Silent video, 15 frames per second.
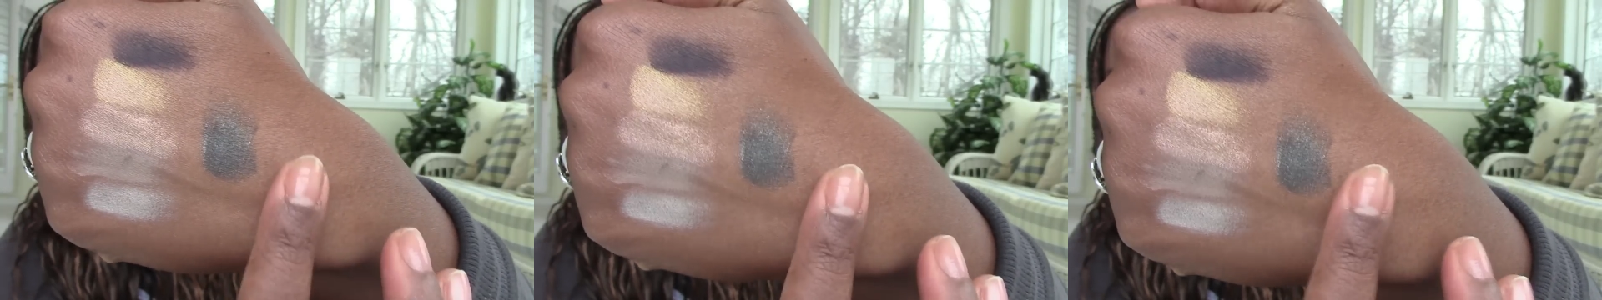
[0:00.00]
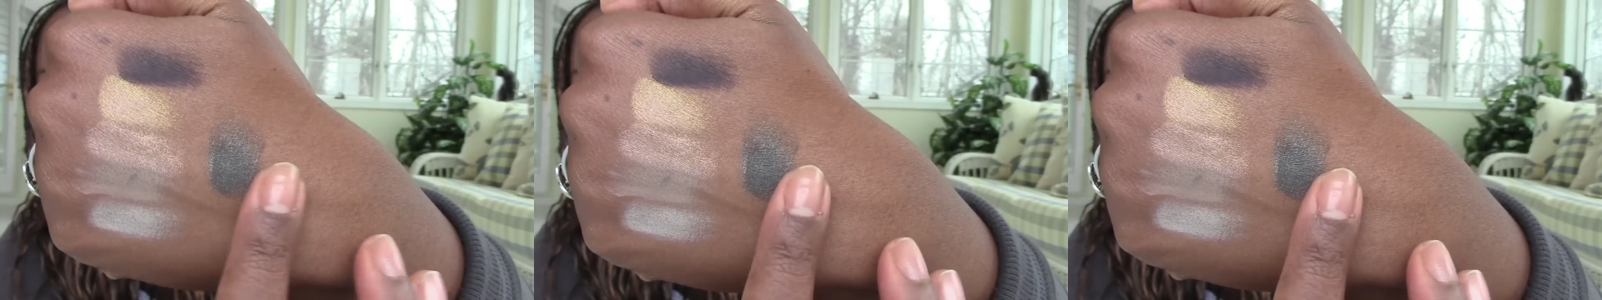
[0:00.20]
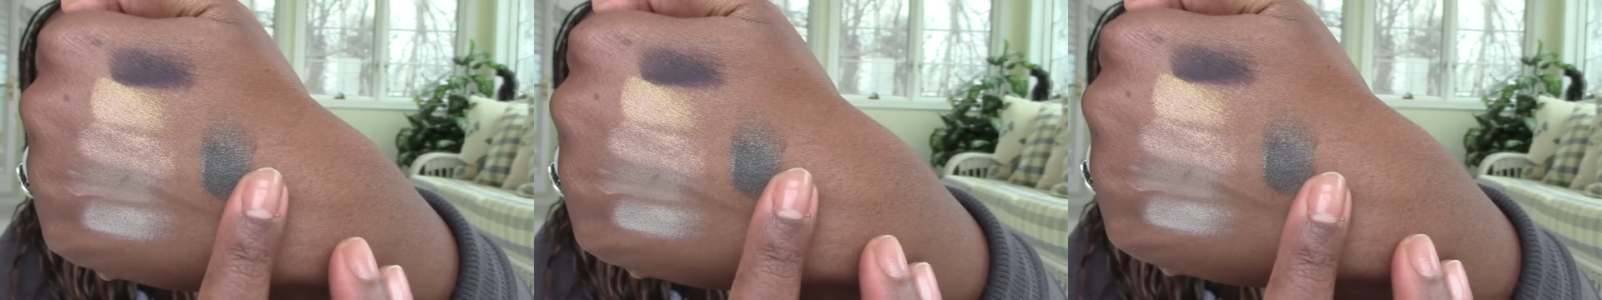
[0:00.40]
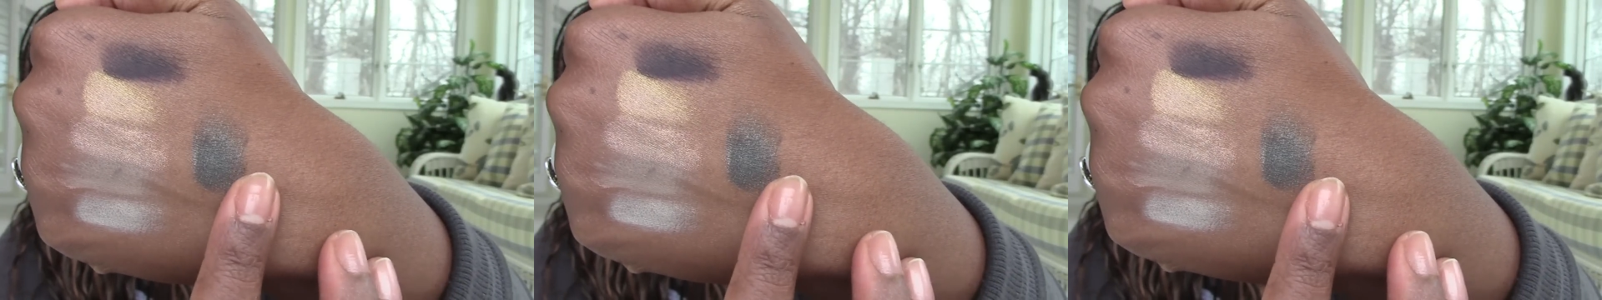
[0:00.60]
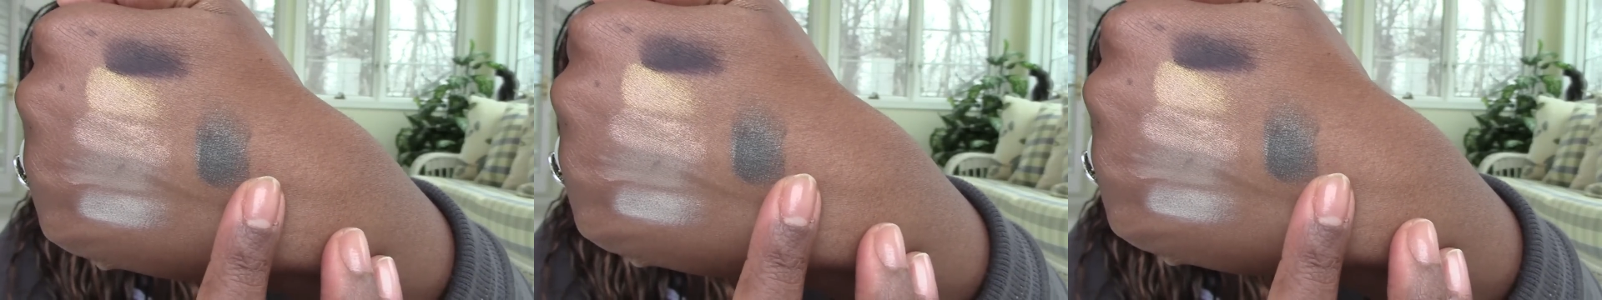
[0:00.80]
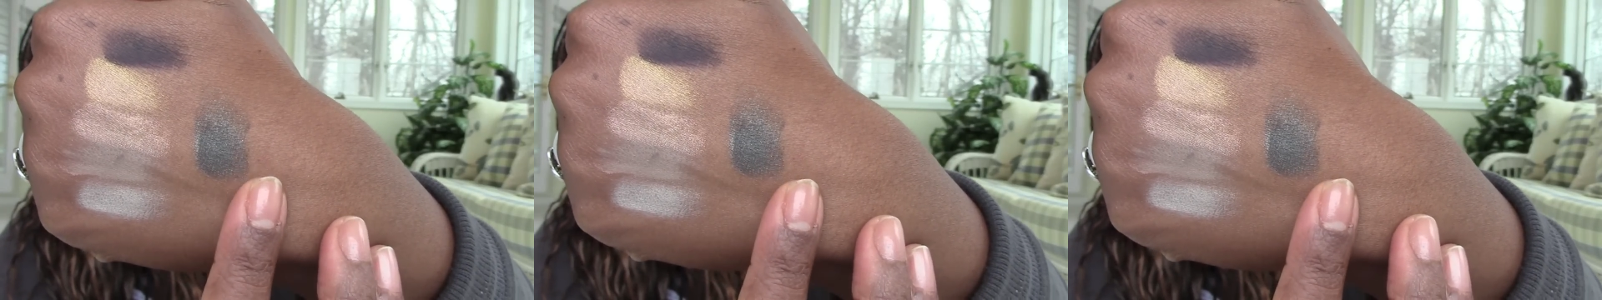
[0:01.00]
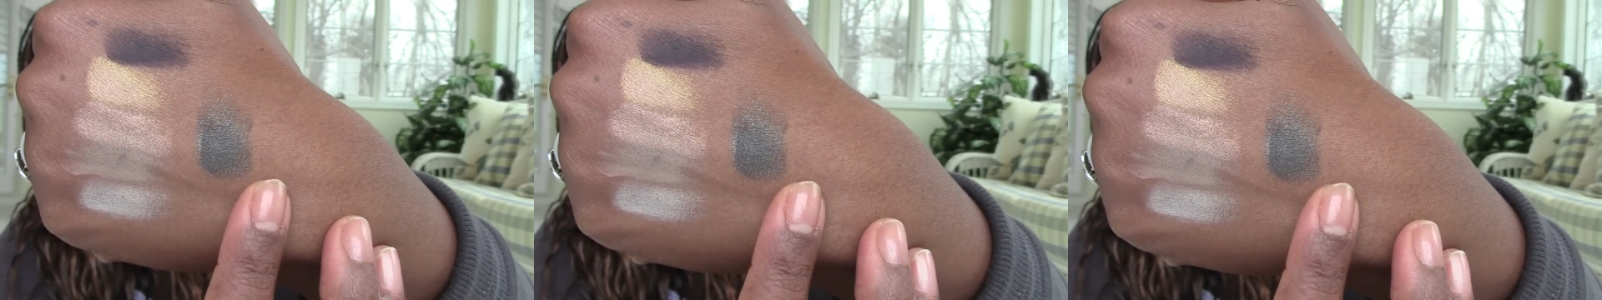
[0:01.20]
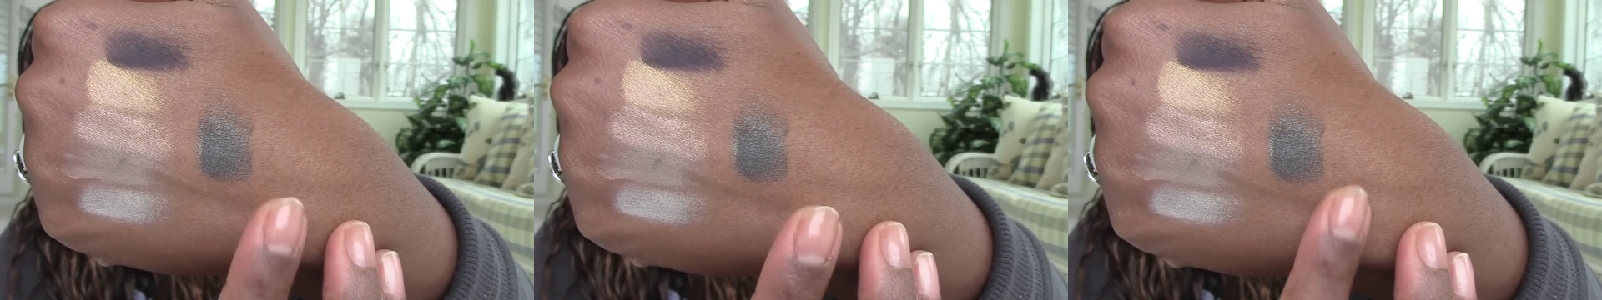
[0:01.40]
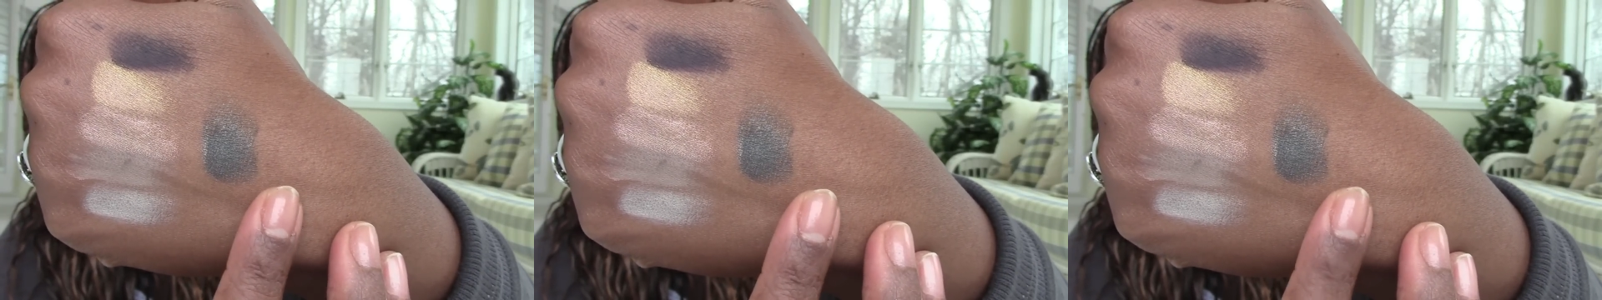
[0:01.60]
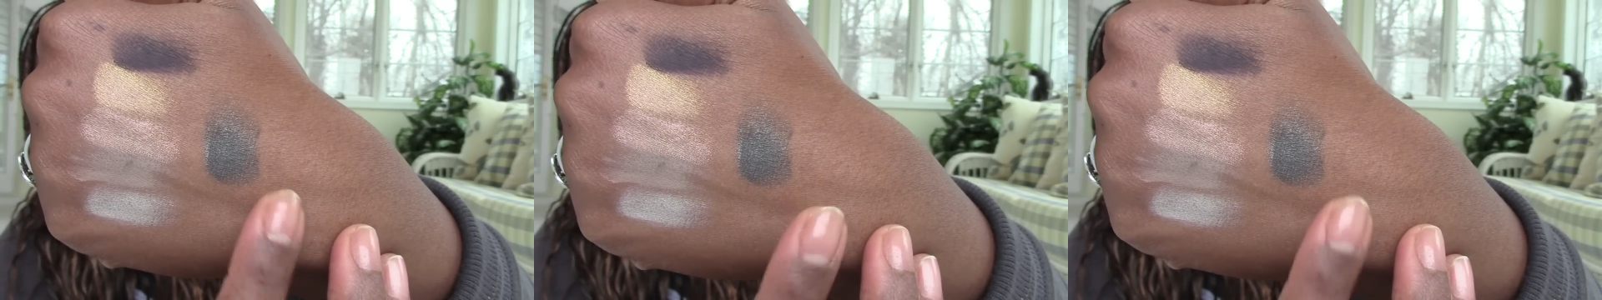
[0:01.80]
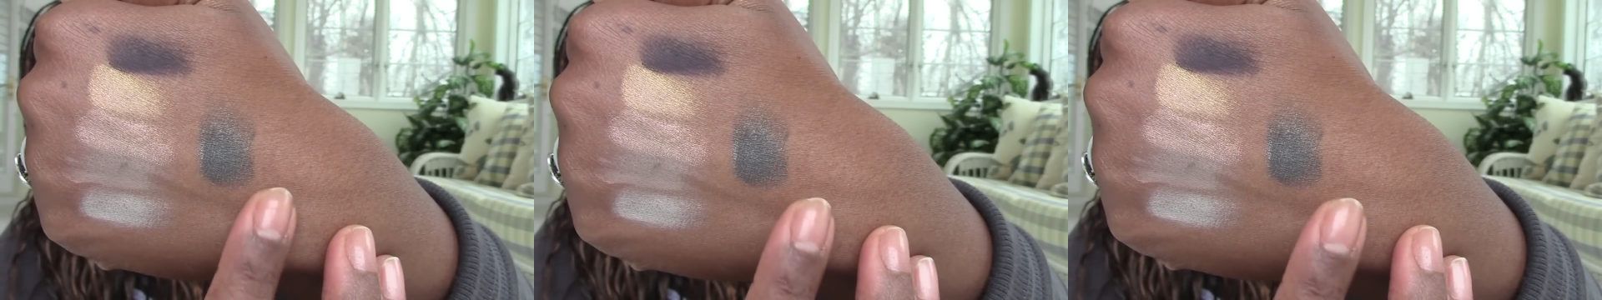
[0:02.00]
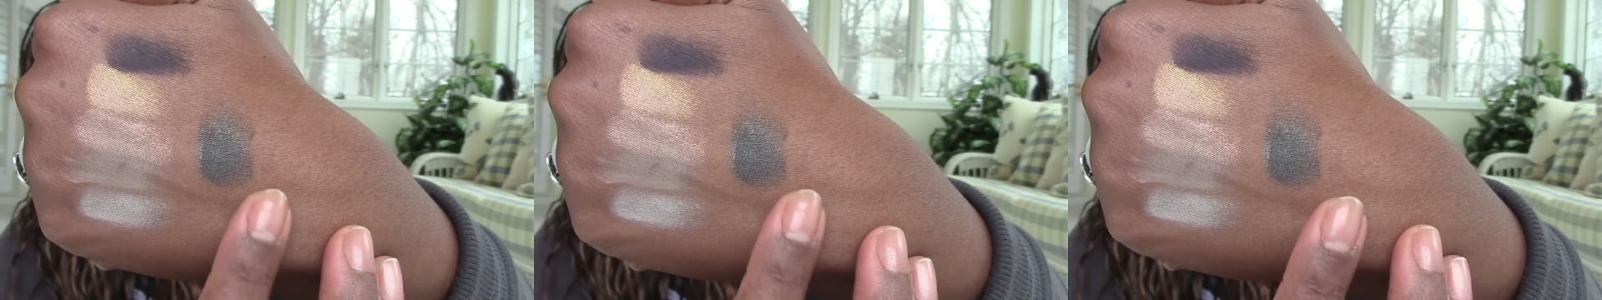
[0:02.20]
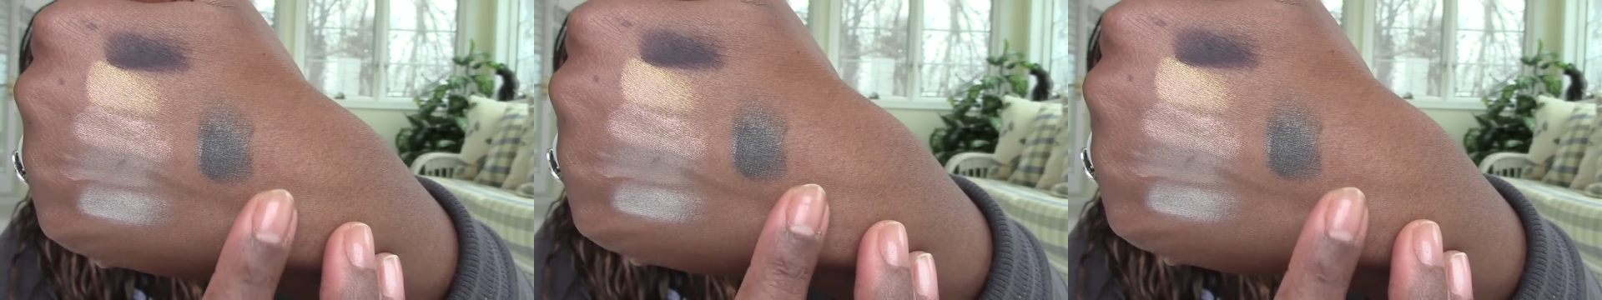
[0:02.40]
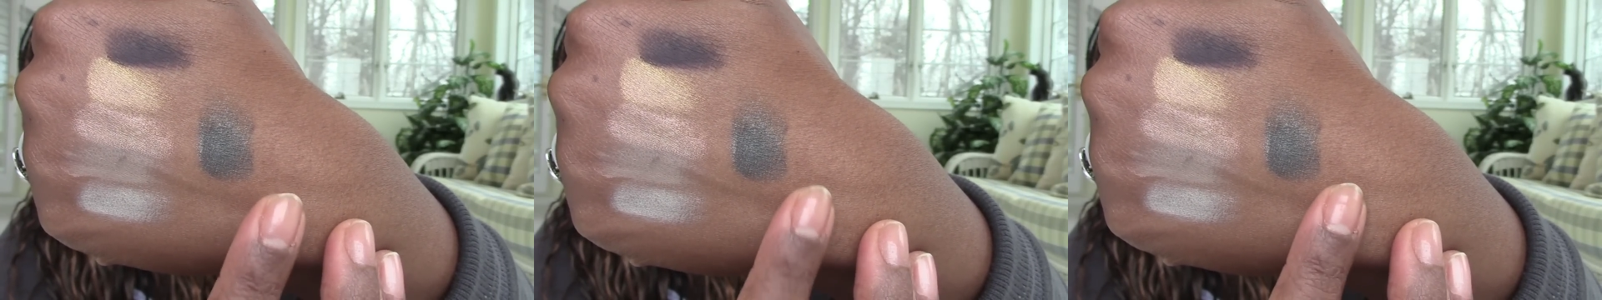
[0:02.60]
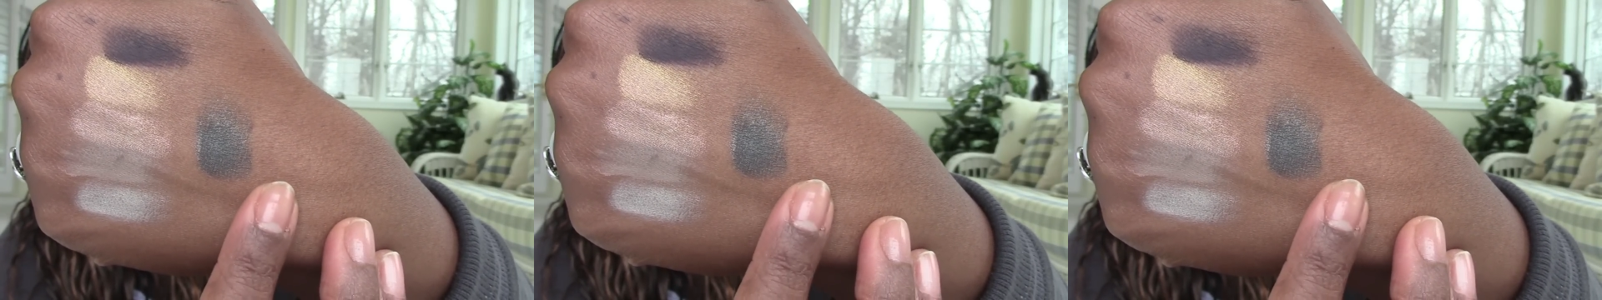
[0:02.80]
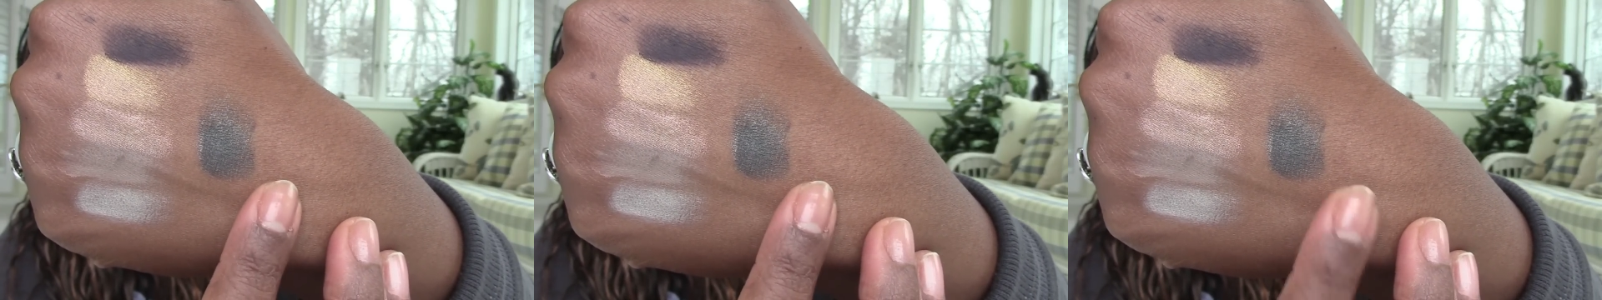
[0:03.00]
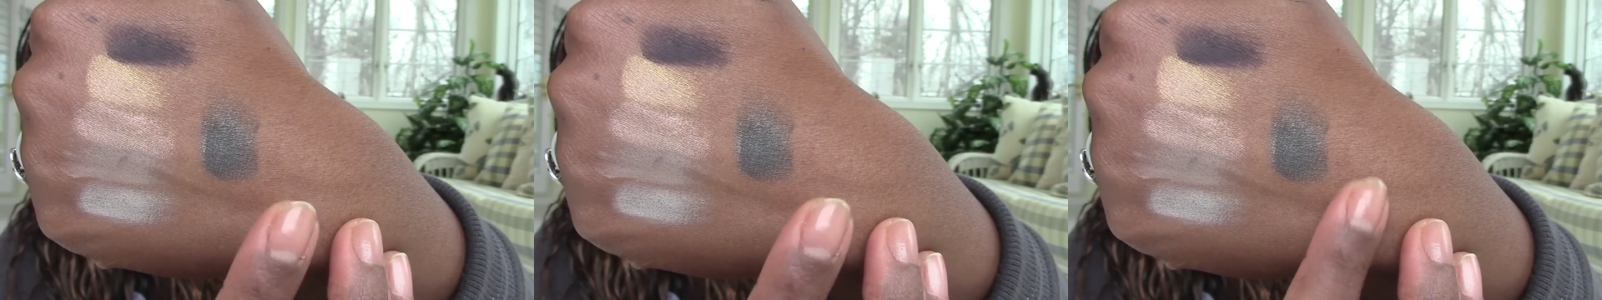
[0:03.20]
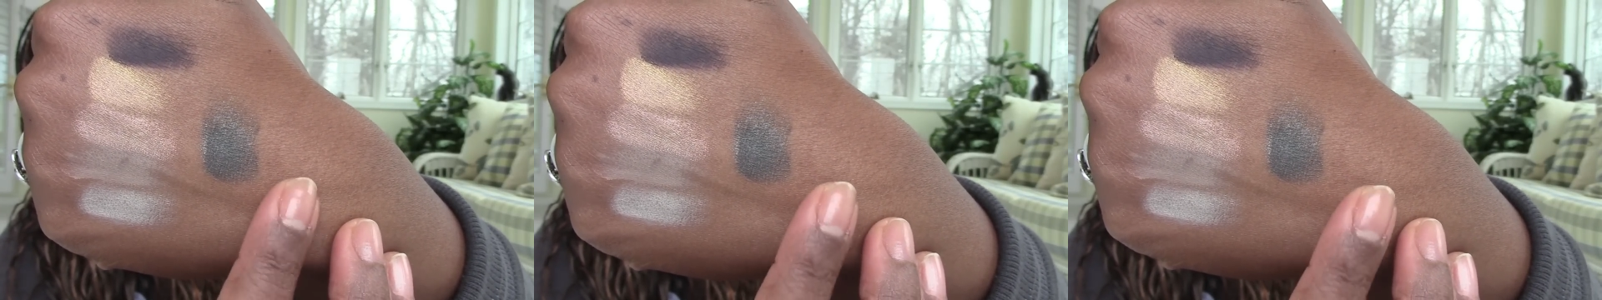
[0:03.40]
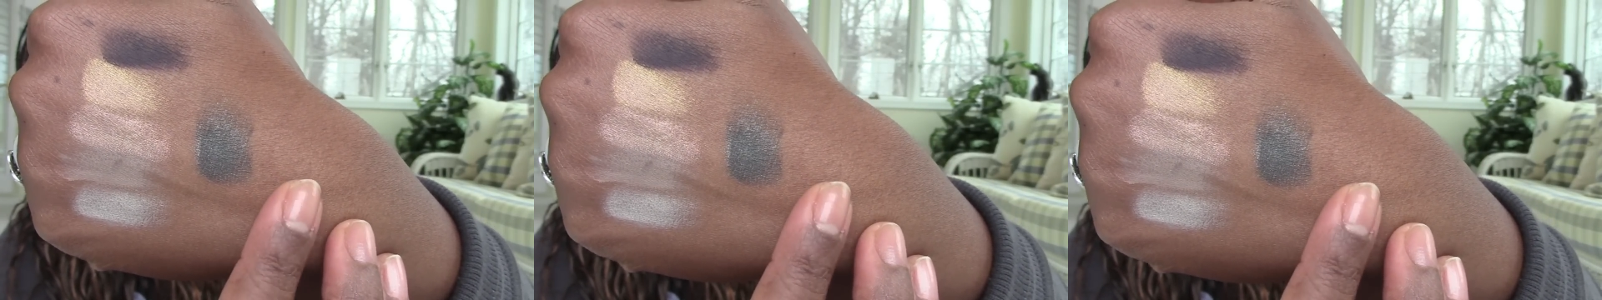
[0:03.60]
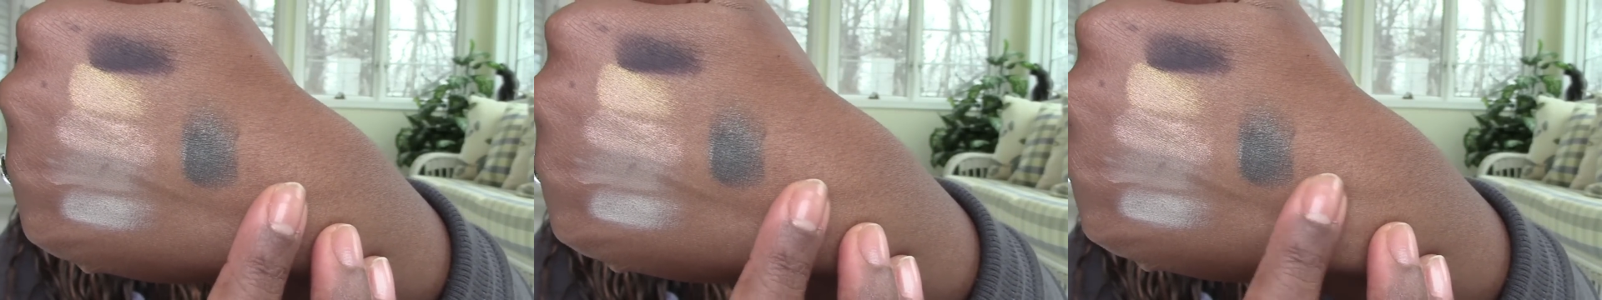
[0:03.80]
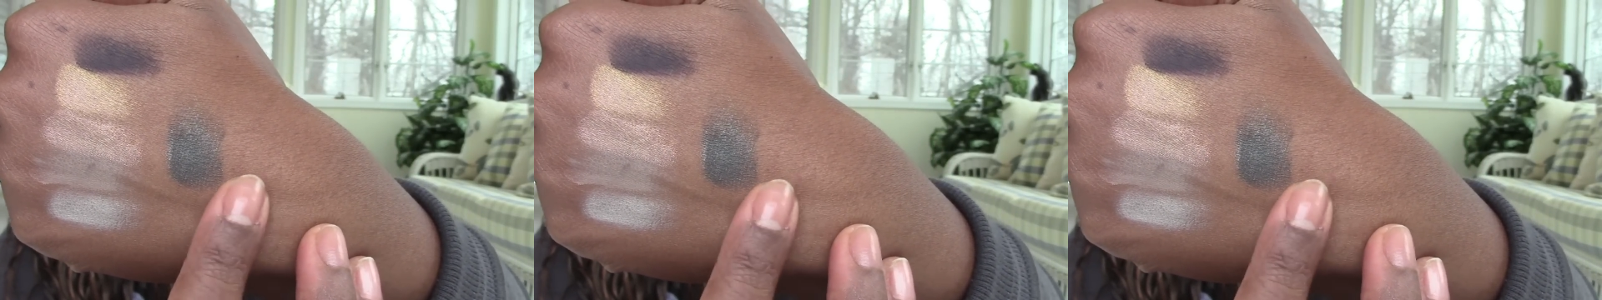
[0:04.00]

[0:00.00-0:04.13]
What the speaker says: (no speaker visible)